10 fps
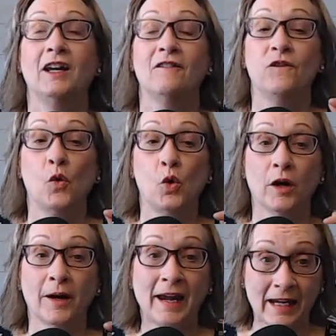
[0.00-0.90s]

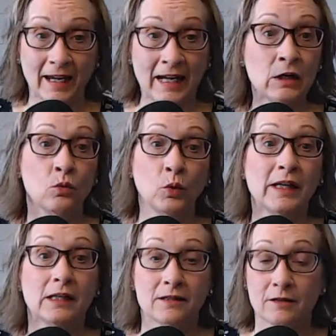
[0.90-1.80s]
for 8
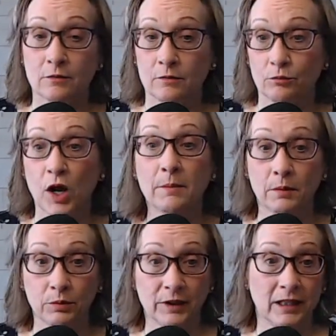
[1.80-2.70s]
weeks,
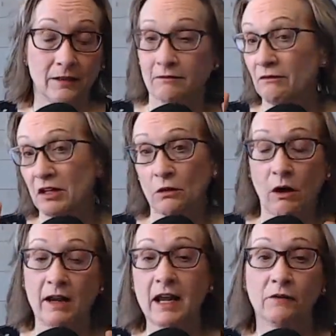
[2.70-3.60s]
probably,
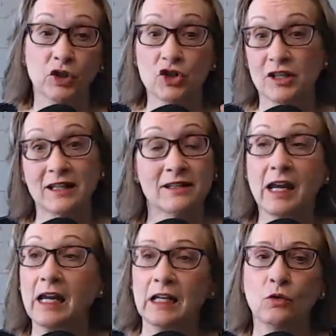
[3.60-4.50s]
on average 6
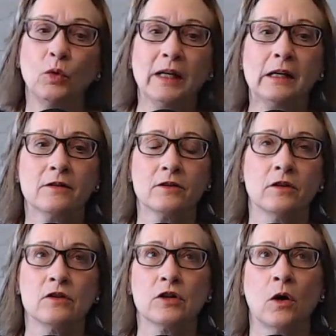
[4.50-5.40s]
to 8 weeks.
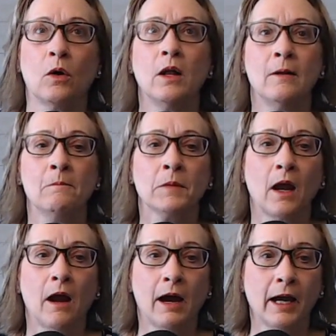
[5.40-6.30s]
And so
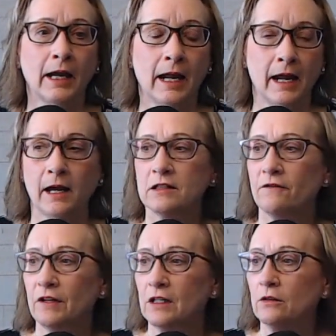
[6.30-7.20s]
I had to
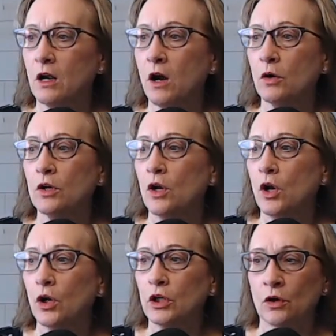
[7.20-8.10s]
figure out,
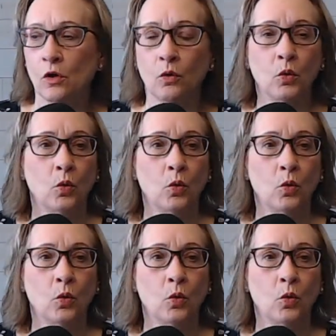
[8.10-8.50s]
you know,